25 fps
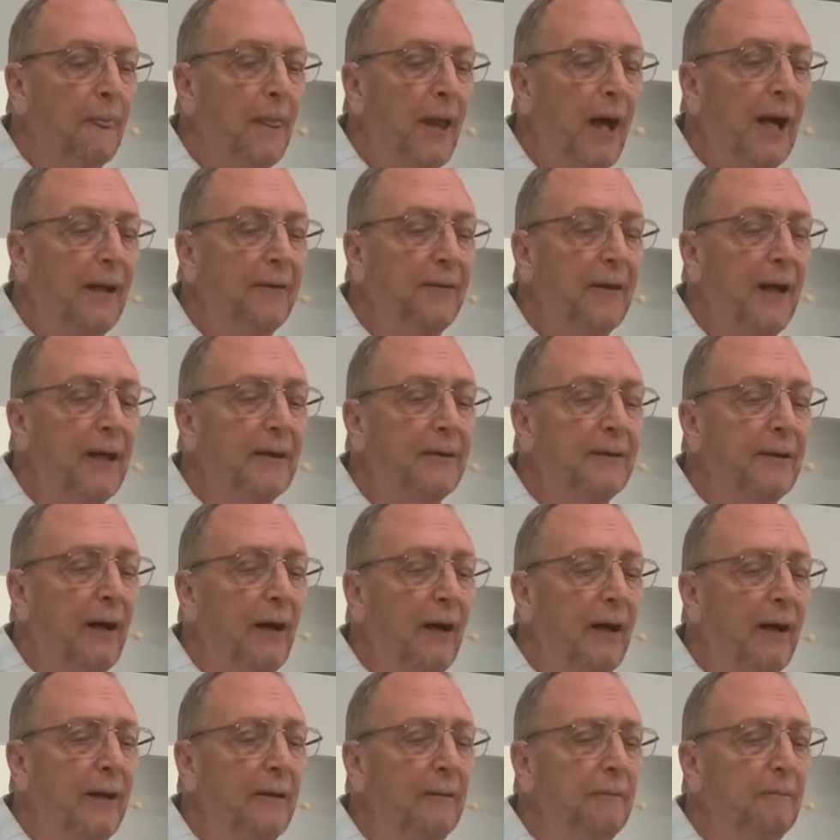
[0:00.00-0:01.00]
At that
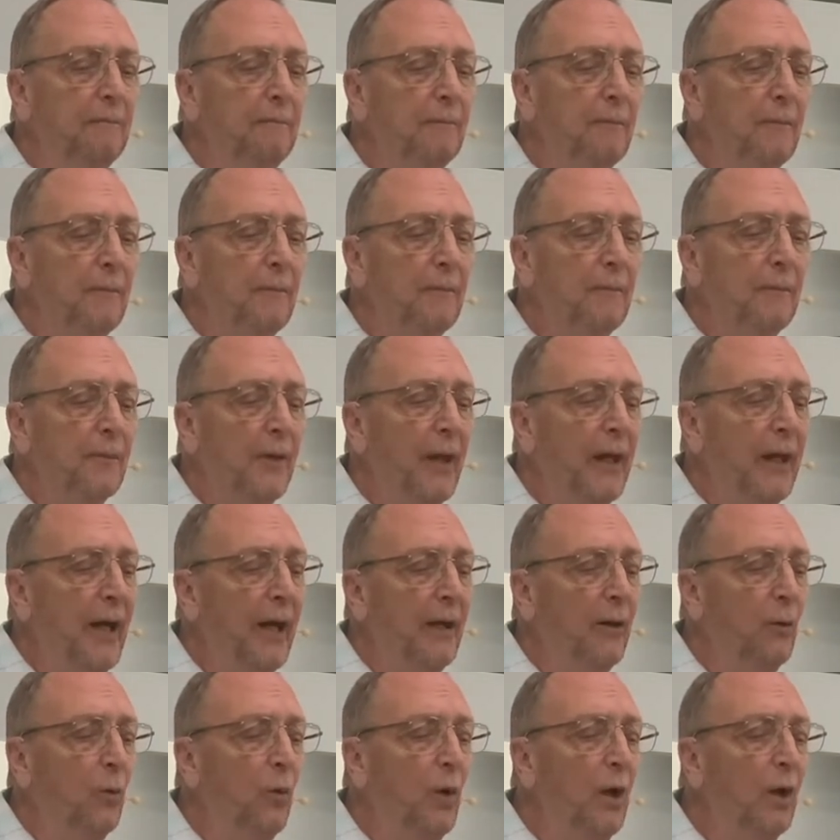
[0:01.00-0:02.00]
time, they
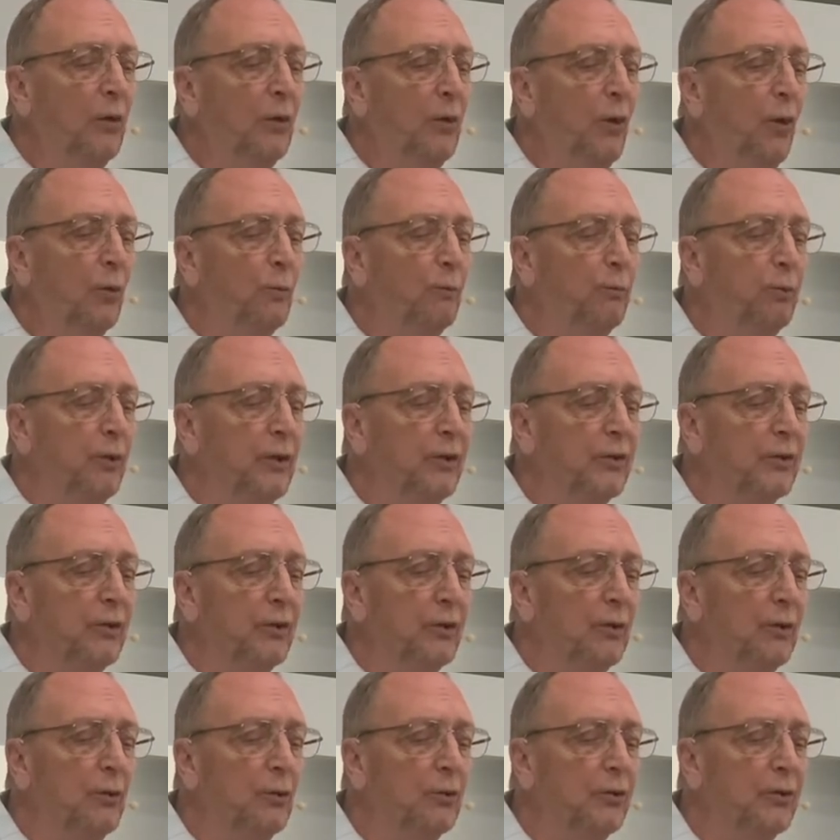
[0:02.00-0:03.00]
had a well-known
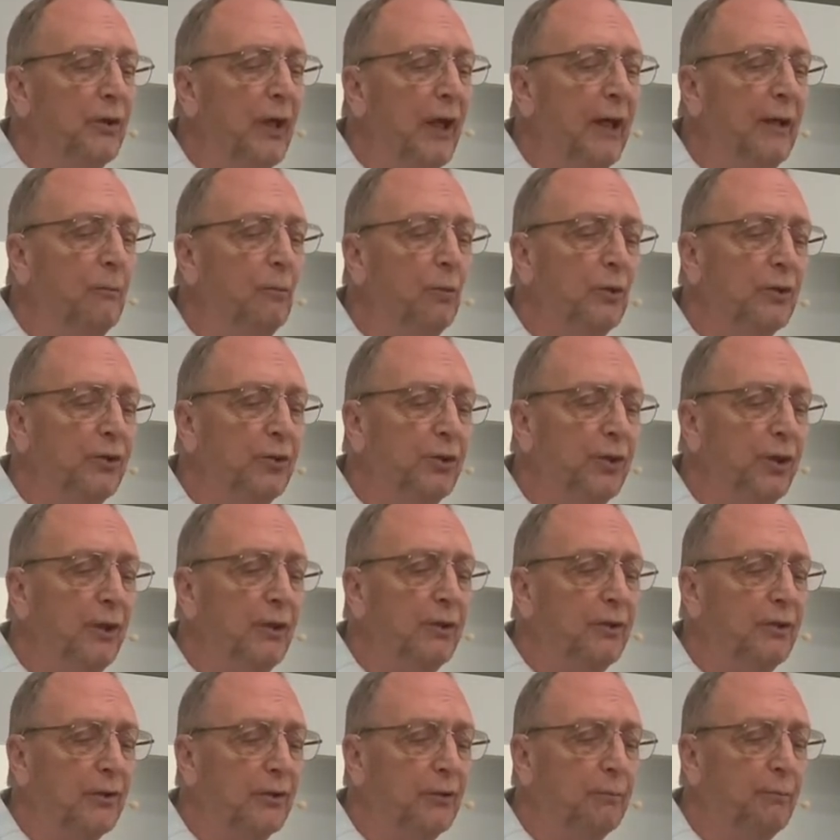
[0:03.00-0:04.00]
prisoner whose name was
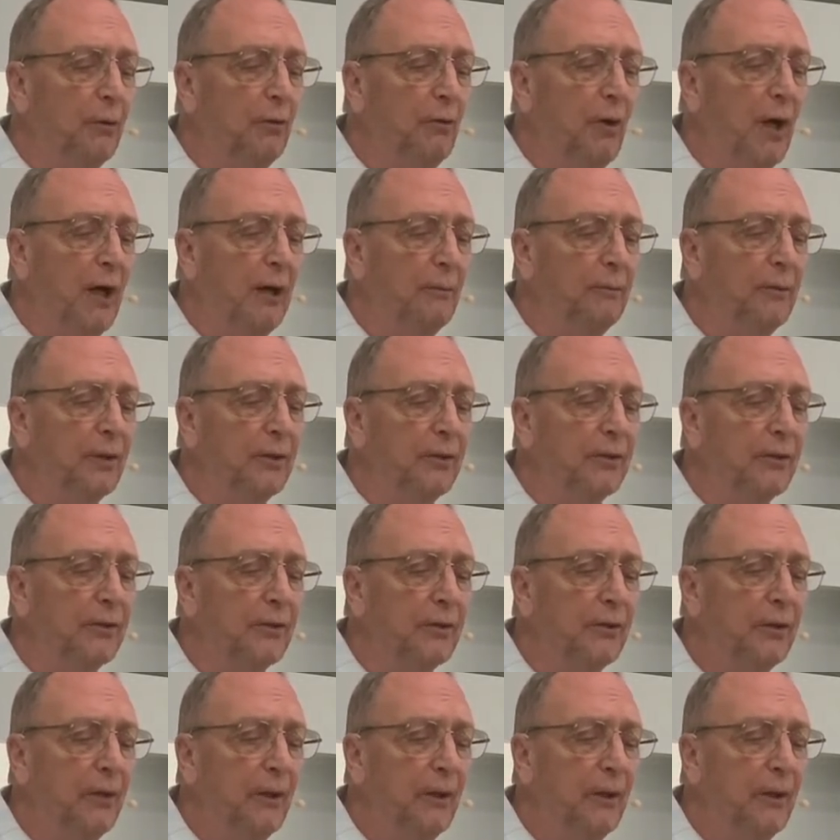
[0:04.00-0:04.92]
Jesus Barabbas.